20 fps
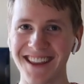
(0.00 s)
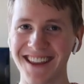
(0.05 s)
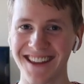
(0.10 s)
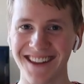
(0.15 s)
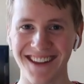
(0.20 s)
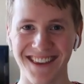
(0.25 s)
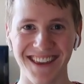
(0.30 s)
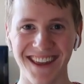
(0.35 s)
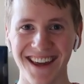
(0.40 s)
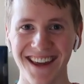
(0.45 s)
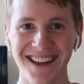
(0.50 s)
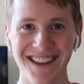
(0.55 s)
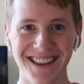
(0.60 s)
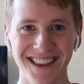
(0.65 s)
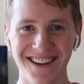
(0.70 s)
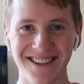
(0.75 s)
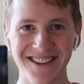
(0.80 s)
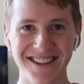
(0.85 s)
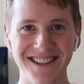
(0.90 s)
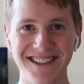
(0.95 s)

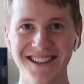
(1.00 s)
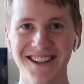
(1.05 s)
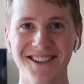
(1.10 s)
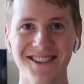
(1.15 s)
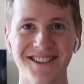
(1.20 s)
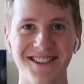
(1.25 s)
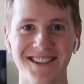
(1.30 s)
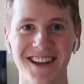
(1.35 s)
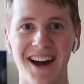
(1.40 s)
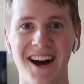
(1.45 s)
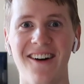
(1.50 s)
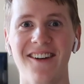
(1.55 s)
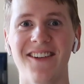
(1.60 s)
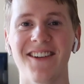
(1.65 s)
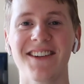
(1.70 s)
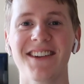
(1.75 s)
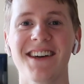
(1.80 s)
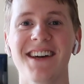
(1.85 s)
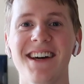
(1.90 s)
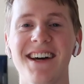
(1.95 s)
There is no
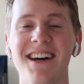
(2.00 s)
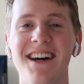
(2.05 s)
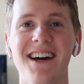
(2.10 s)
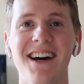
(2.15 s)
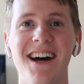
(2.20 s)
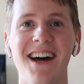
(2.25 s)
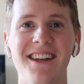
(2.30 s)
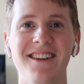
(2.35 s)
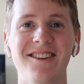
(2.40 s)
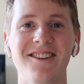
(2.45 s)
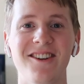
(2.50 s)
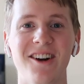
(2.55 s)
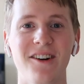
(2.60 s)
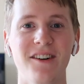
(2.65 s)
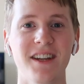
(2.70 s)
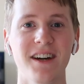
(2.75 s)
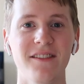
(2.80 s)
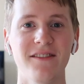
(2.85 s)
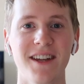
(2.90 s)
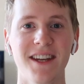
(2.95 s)
sound. And you
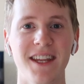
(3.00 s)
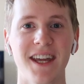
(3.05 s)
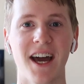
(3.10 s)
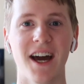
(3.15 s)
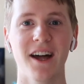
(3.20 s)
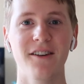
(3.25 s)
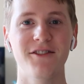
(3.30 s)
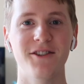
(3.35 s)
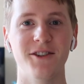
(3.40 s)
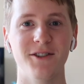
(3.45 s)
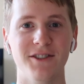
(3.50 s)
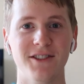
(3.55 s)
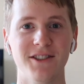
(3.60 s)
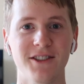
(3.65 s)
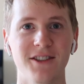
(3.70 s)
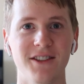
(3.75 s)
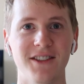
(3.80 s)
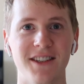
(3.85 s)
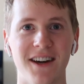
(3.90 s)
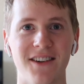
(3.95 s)
don't have any headphones,
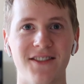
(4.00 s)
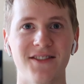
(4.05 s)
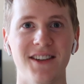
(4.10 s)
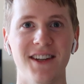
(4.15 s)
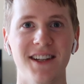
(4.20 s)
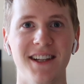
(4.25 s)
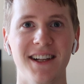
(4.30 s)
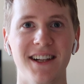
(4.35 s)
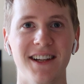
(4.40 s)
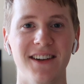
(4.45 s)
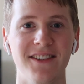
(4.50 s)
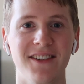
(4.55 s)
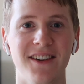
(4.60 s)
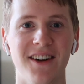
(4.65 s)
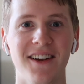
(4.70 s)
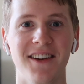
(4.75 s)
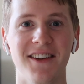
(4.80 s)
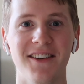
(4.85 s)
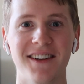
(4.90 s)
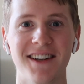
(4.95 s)
so you're definitely
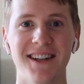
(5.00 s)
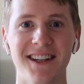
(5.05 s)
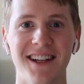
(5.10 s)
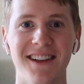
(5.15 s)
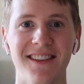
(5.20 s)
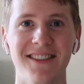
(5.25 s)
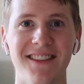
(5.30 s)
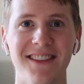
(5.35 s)
not looking at